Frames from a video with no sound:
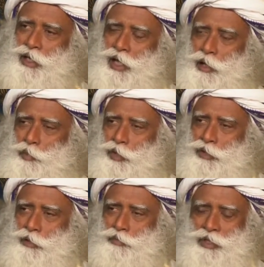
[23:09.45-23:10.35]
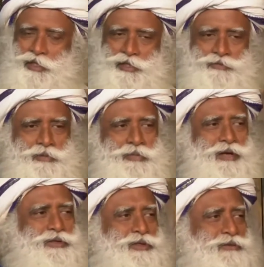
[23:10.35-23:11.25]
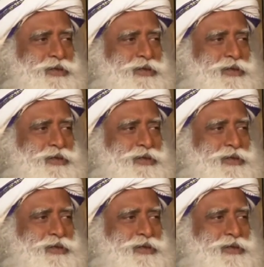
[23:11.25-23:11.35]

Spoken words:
upon the peaks of the mountain